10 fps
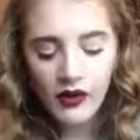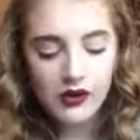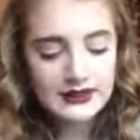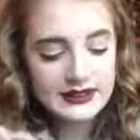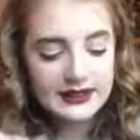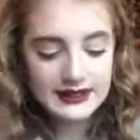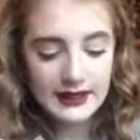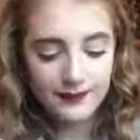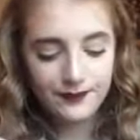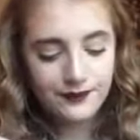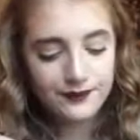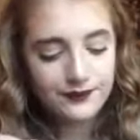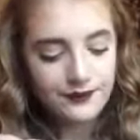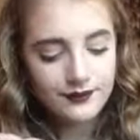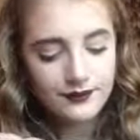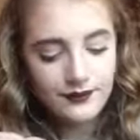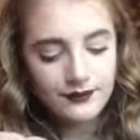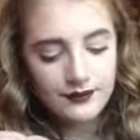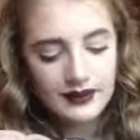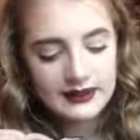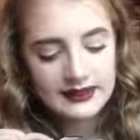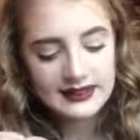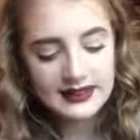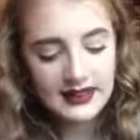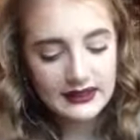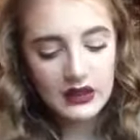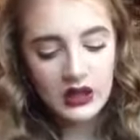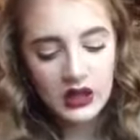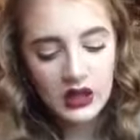On to Sin. Sin